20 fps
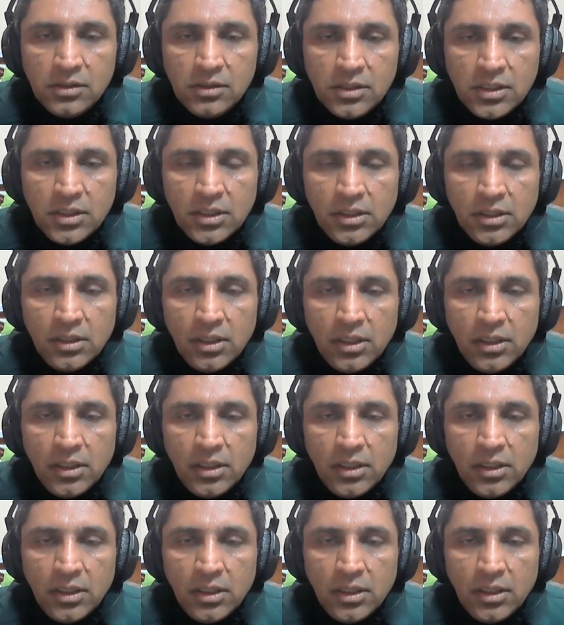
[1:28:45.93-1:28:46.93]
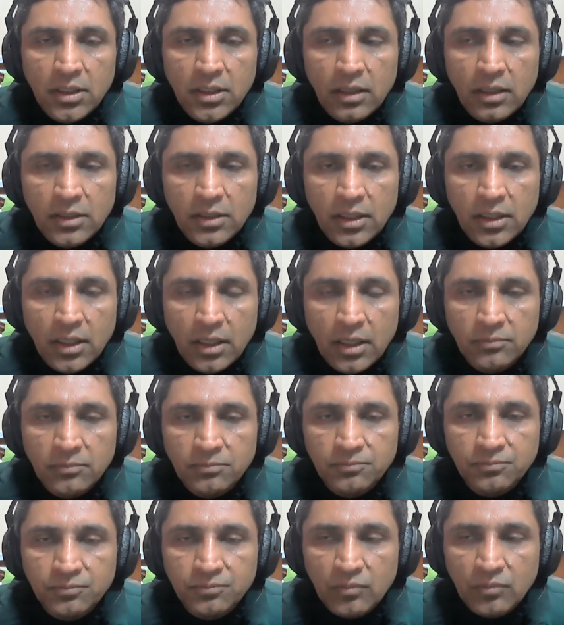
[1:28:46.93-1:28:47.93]
the uh,
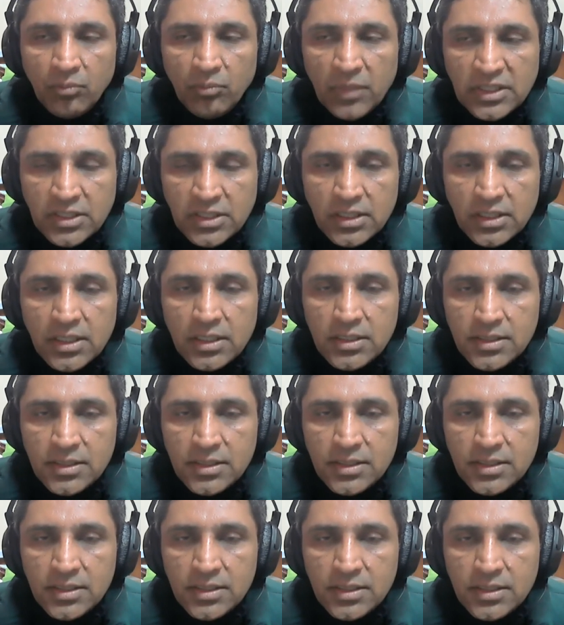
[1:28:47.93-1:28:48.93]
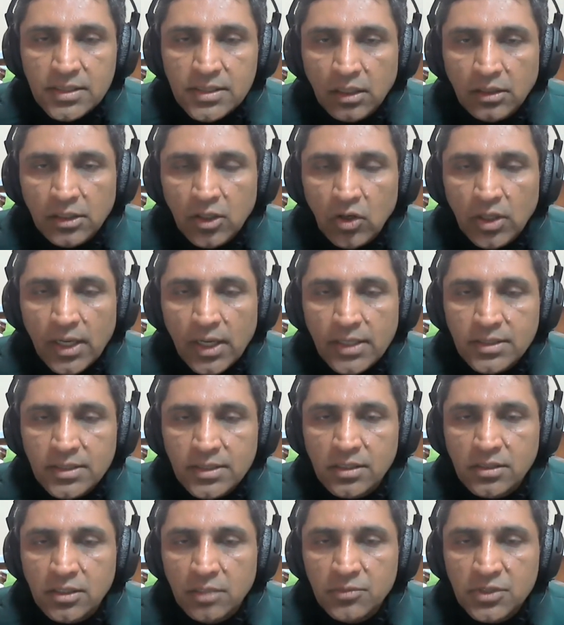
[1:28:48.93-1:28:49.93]
um, materials in the online
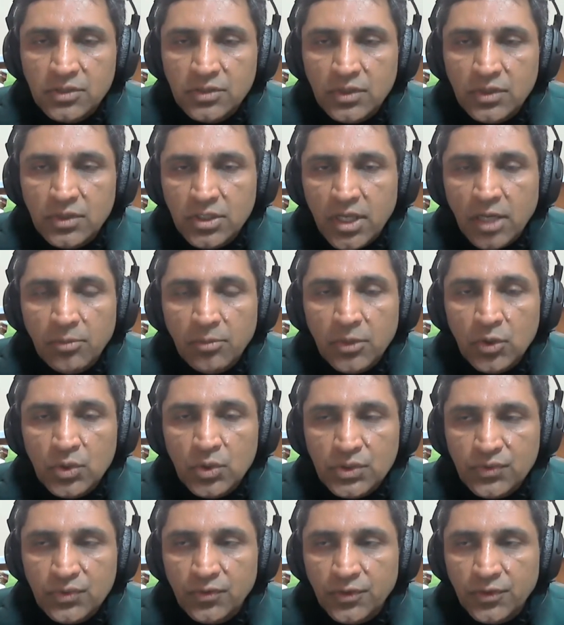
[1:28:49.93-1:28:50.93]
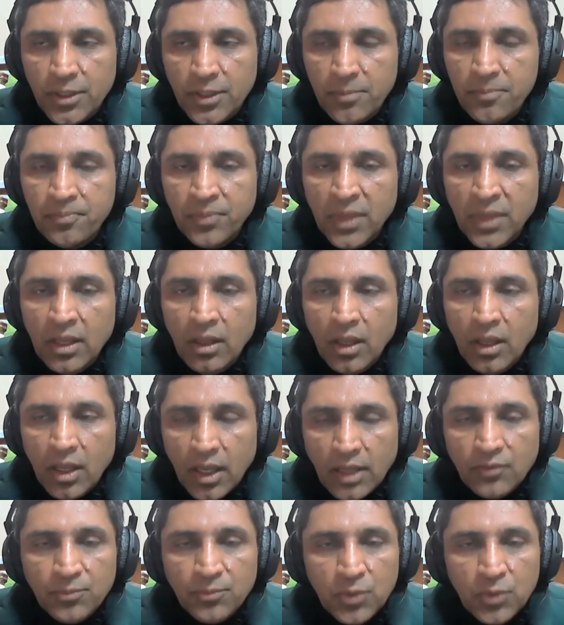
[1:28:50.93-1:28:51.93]
systems which can be useful for them,
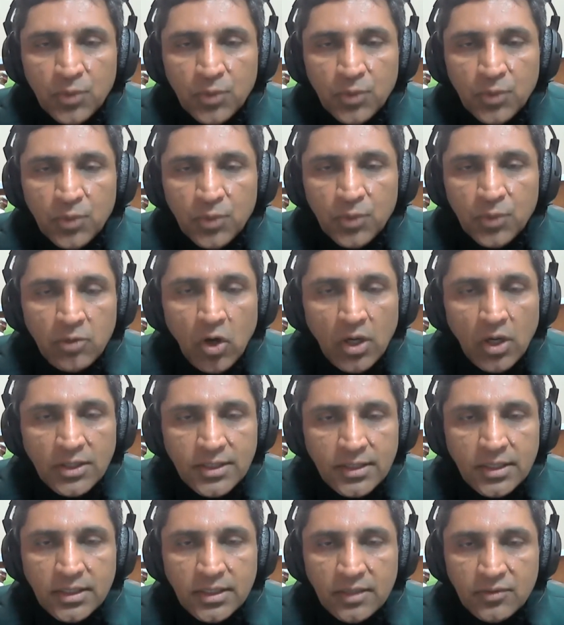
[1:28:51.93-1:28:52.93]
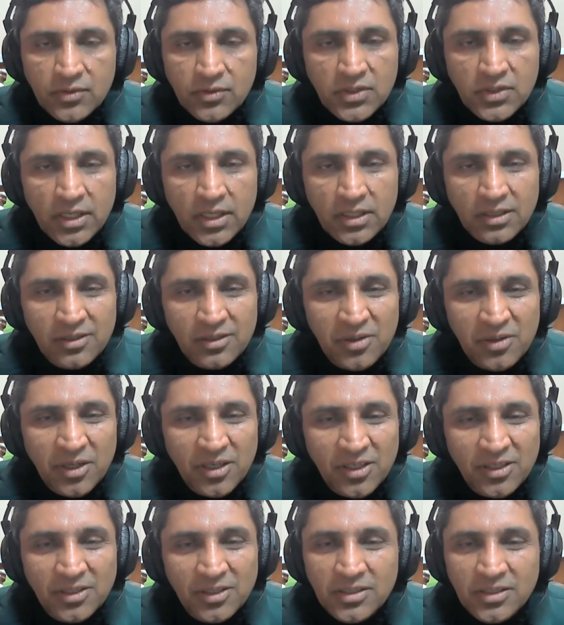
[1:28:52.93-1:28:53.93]
and providing them alternatives which are
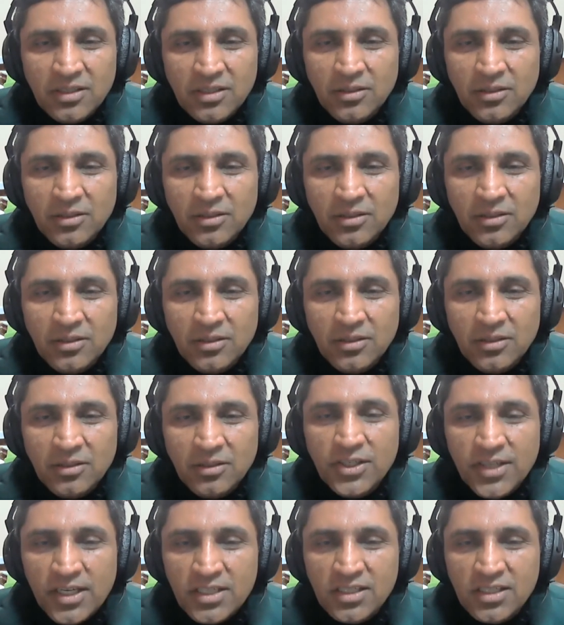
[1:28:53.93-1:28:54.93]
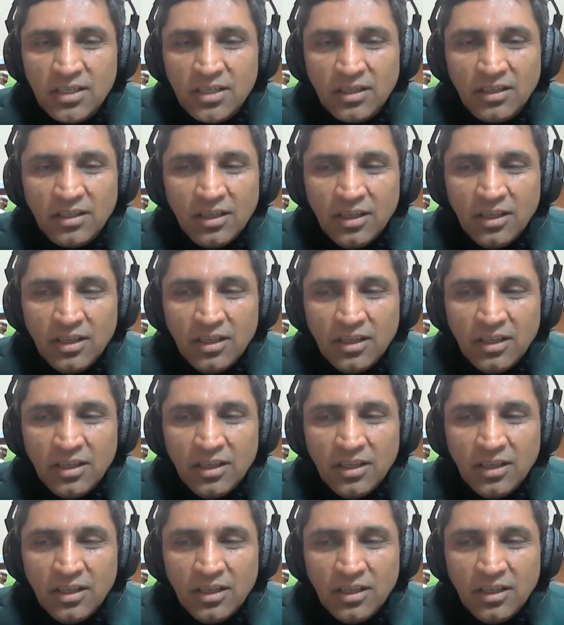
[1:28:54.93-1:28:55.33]
uh, more interesting.